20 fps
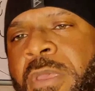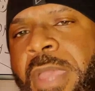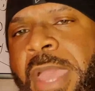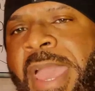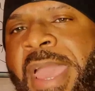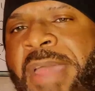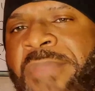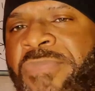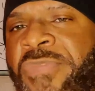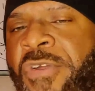
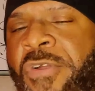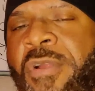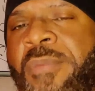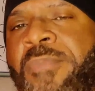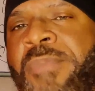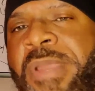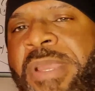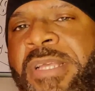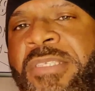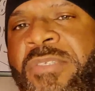And
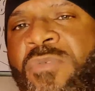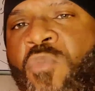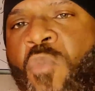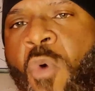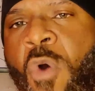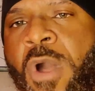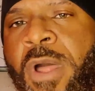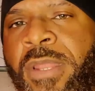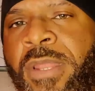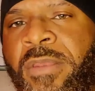therapy is
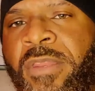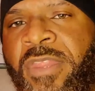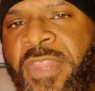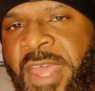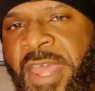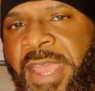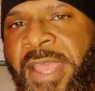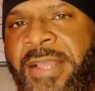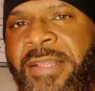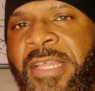one
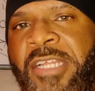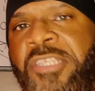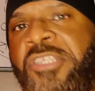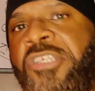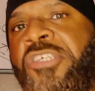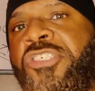thing that you